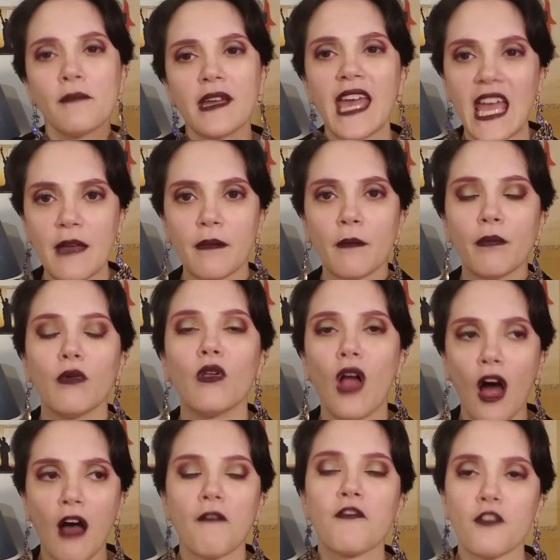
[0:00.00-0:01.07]
capable
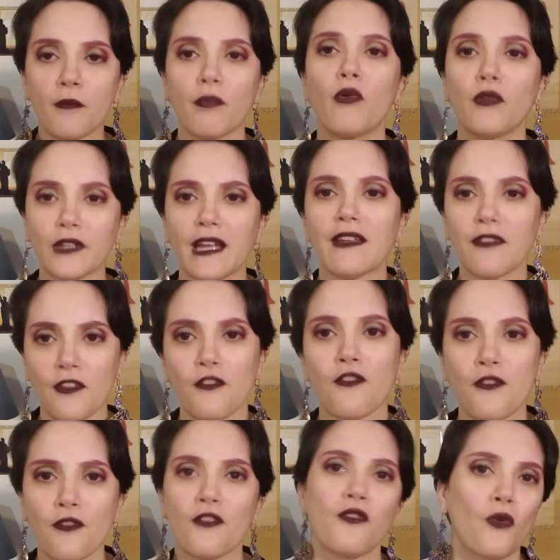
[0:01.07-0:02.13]
of supporting this
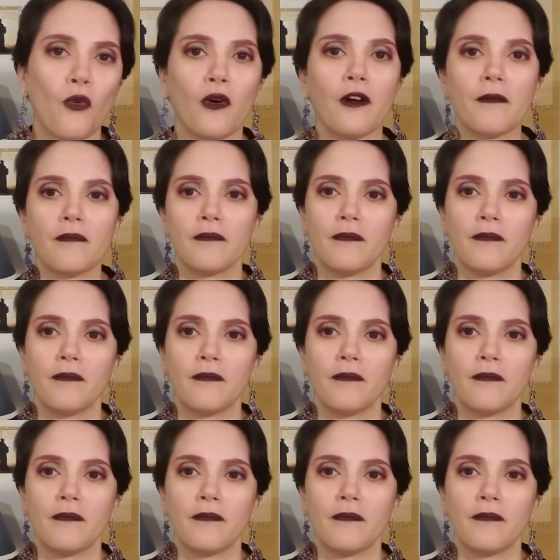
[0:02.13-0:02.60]
store